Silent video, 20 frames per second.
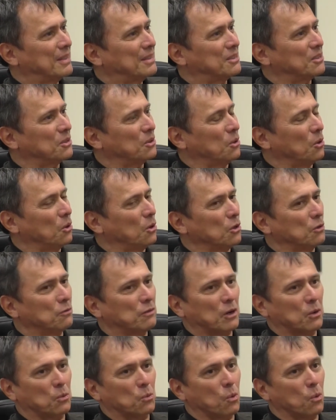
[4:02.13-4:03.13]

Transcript: So all of our